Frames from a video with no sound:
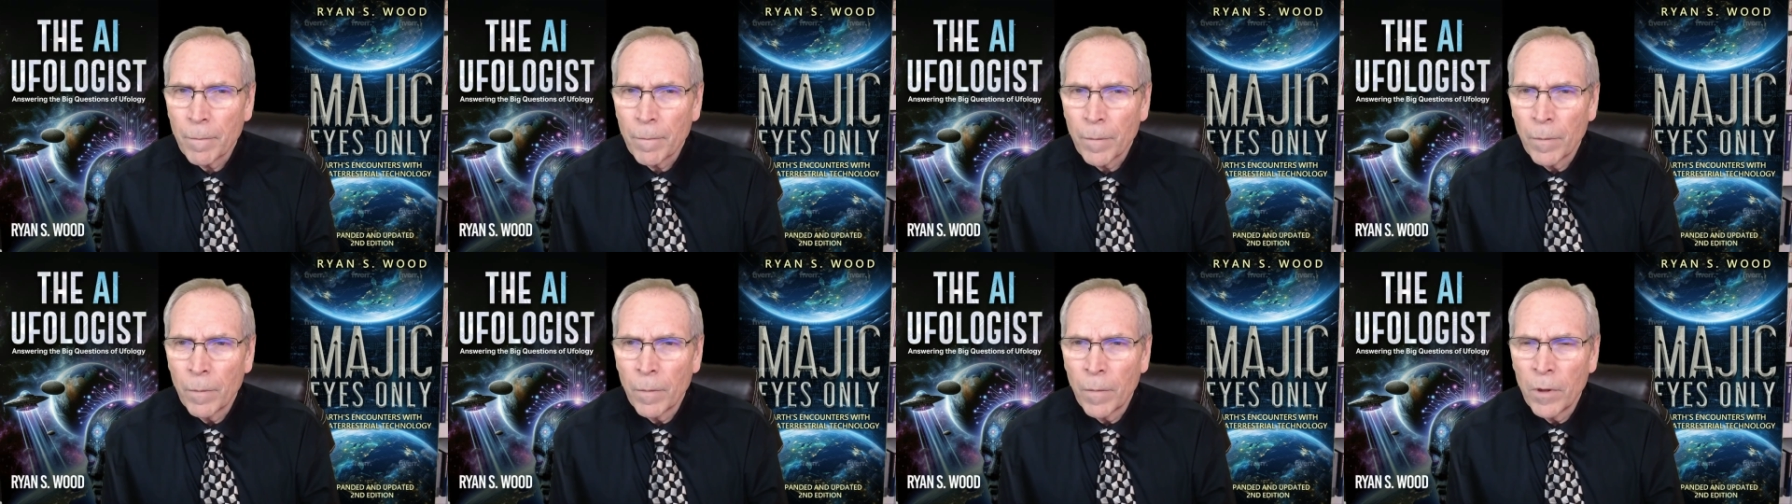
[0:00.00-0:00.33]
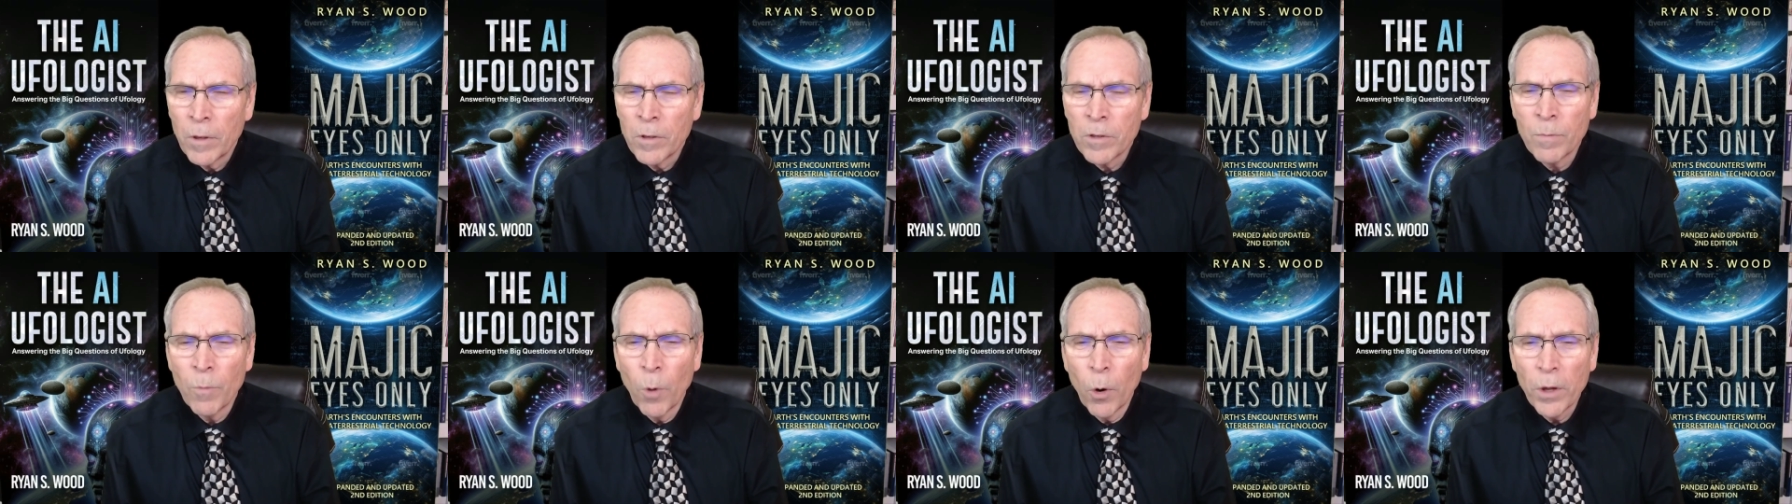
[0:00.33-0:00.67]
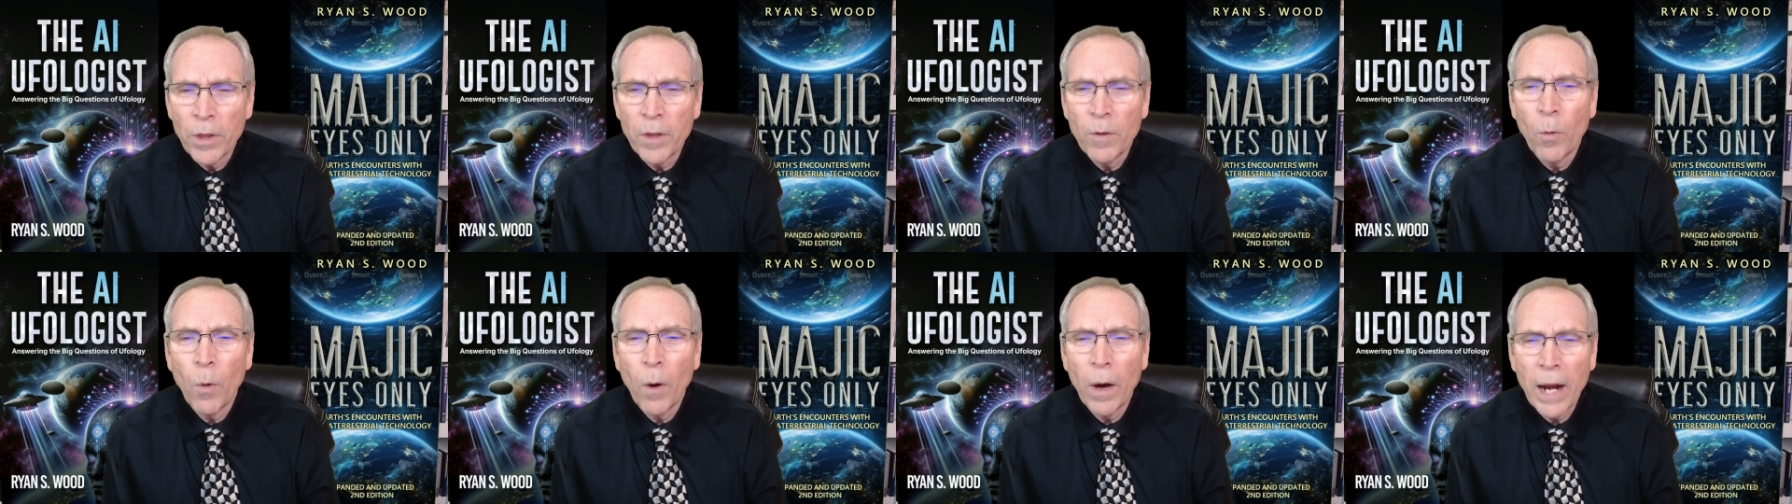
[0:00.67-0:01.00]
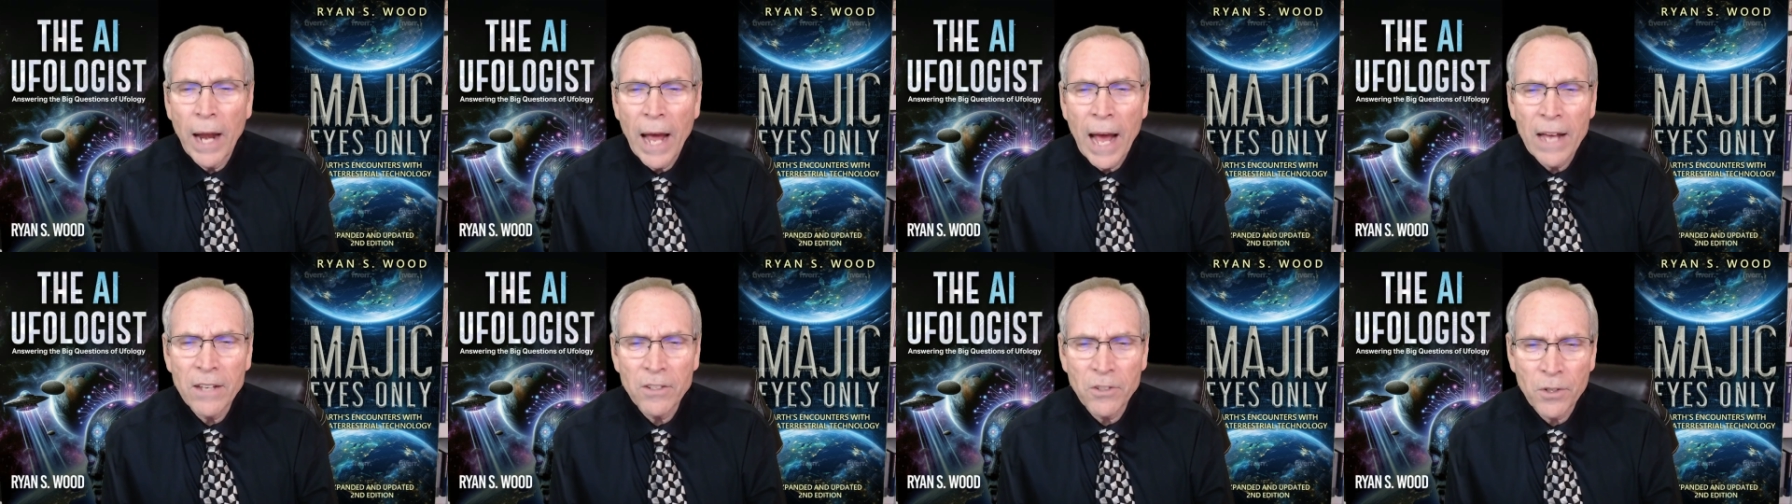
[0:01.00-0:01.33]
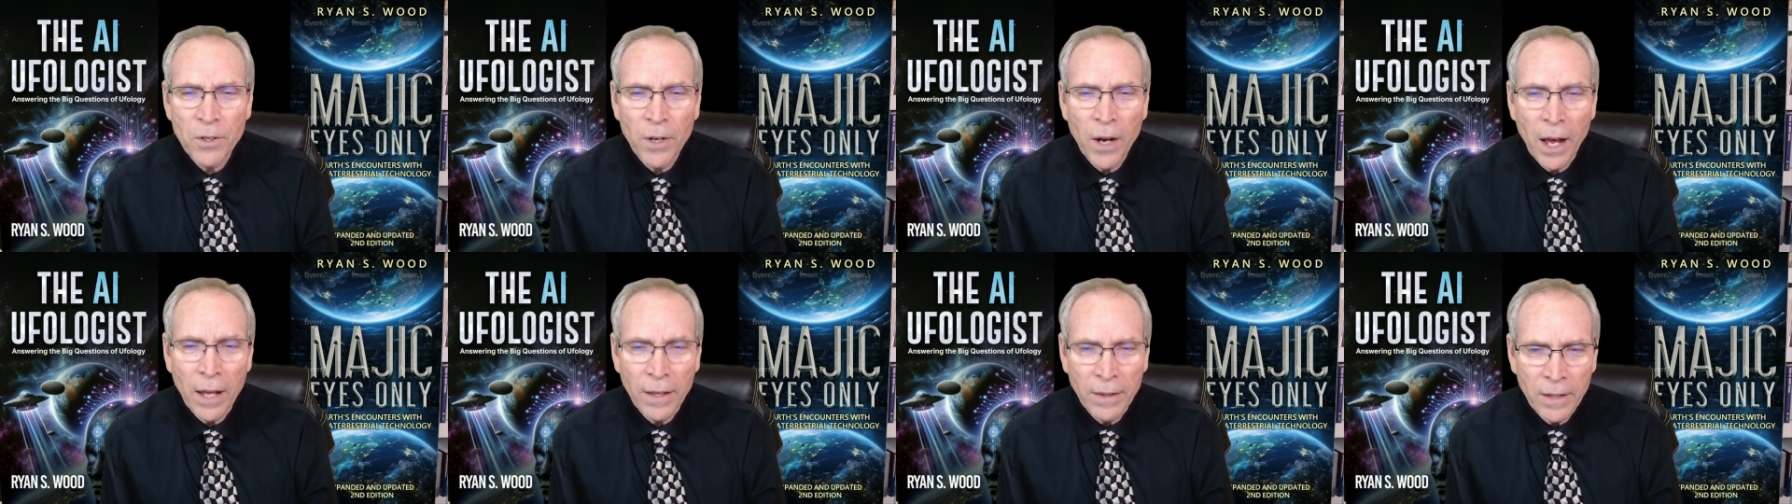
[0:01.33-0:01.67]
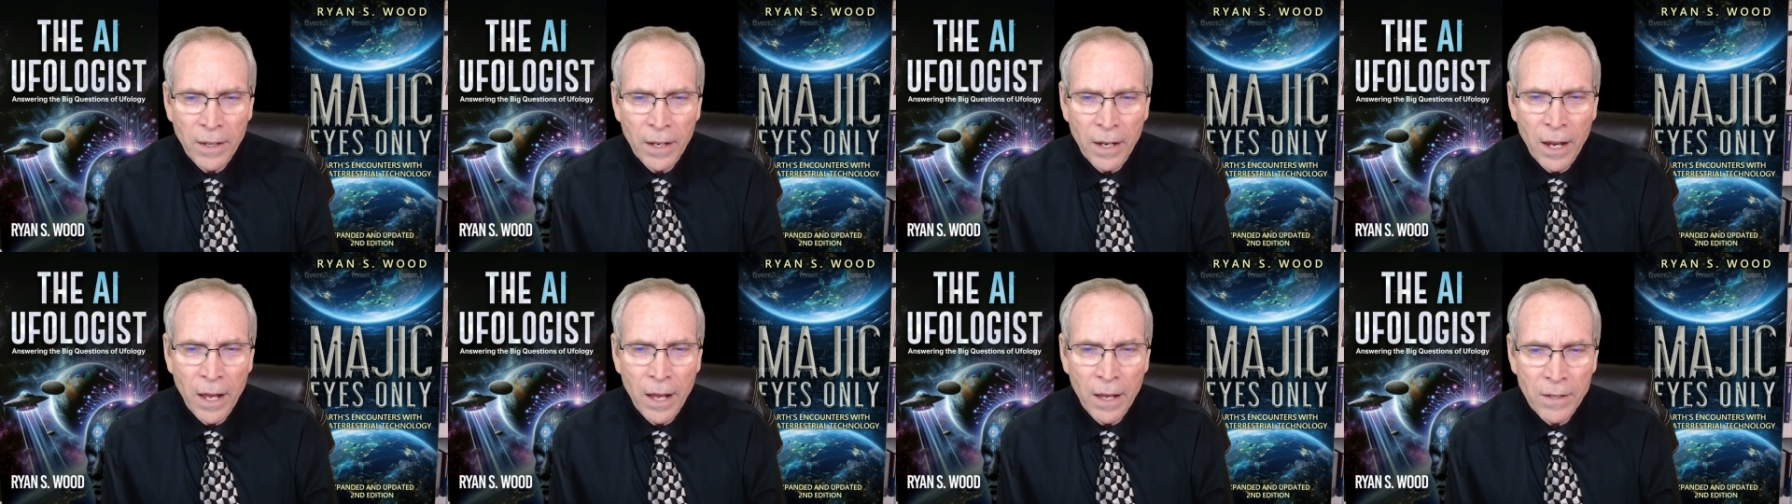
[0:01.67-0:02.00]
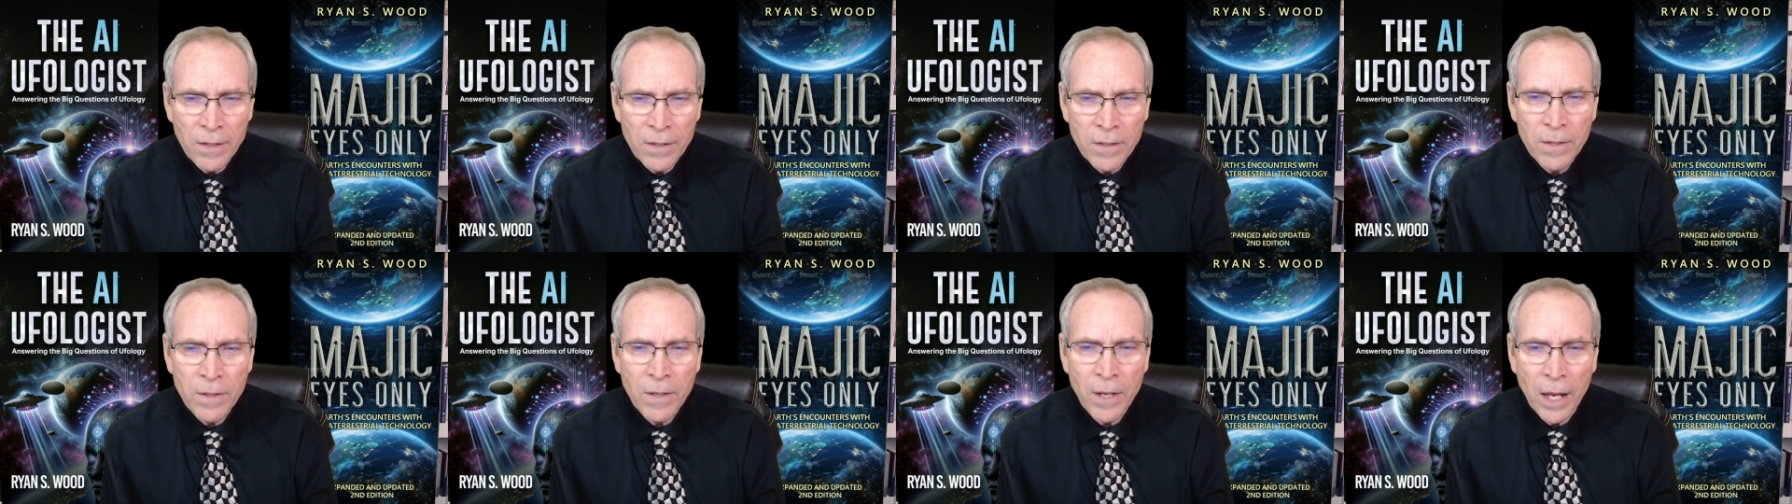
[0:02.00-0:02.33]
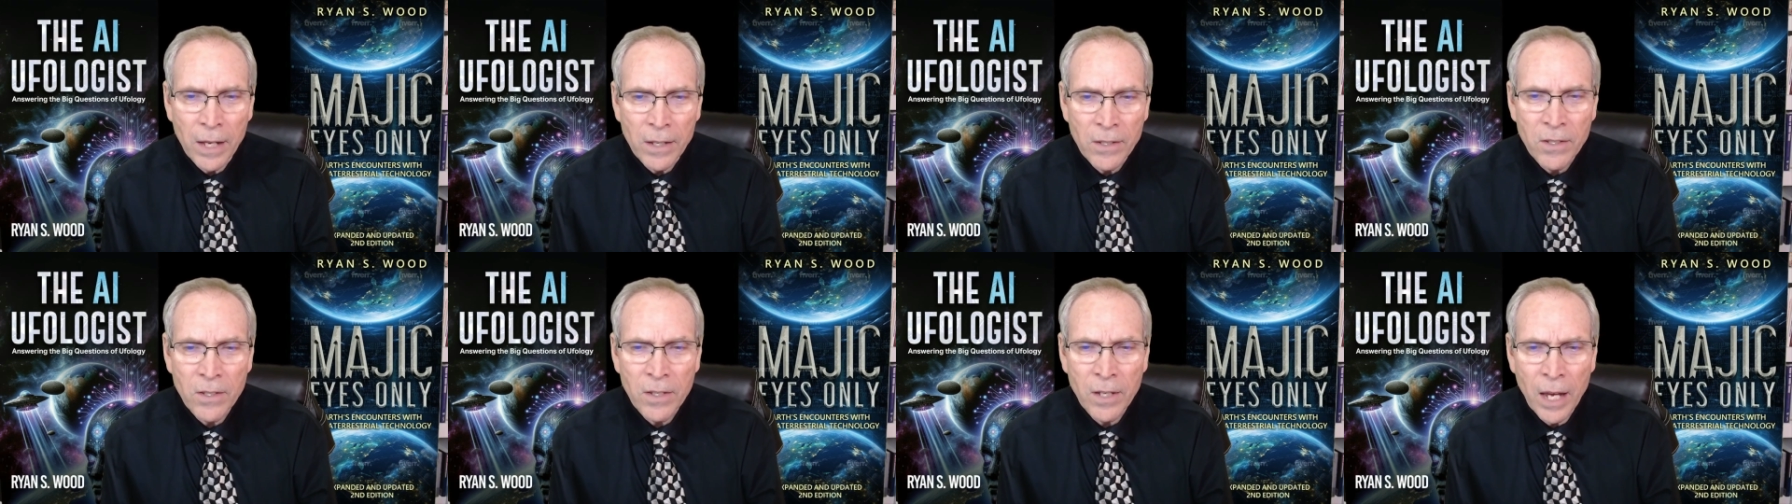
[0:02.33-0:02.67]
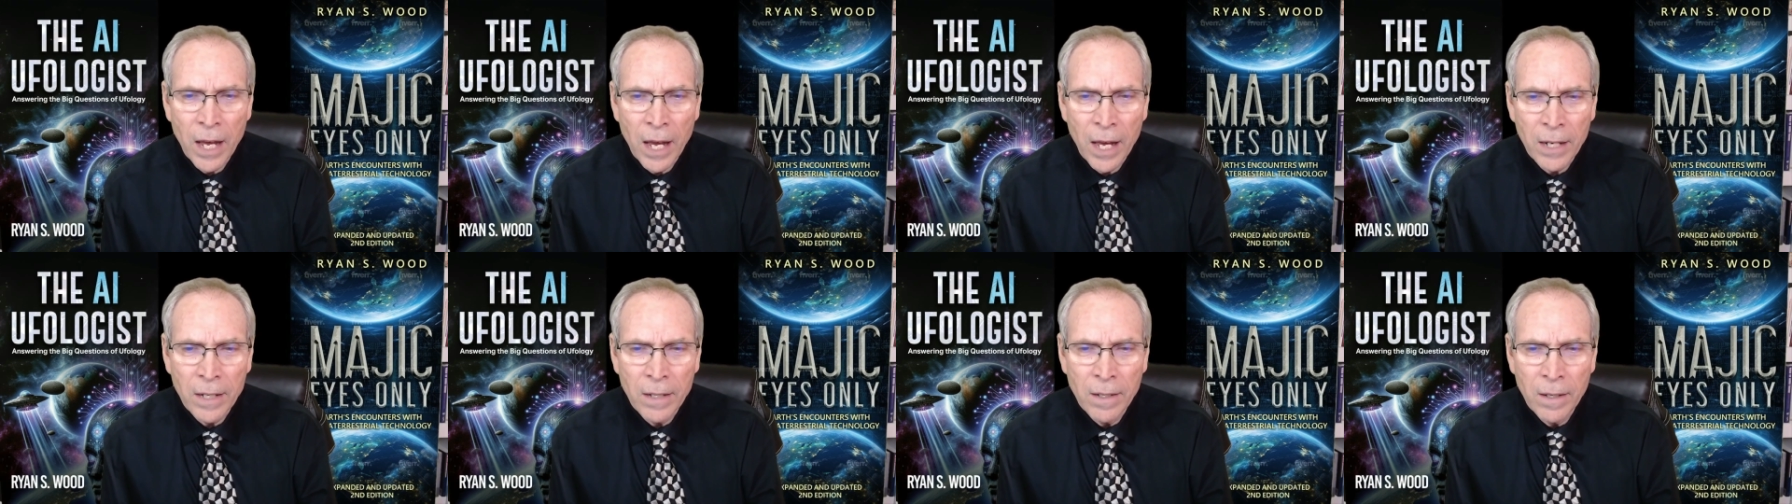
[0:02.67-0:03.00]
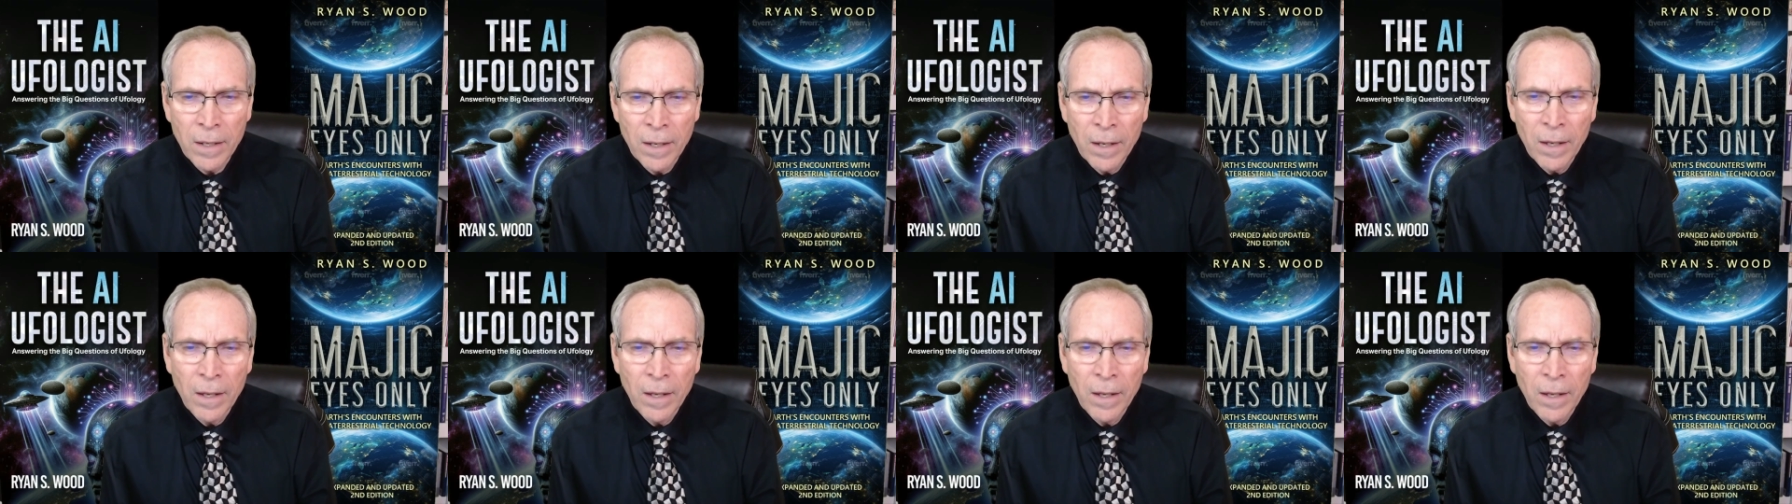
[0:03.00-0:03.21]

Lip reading: There's more than one astronaut that has said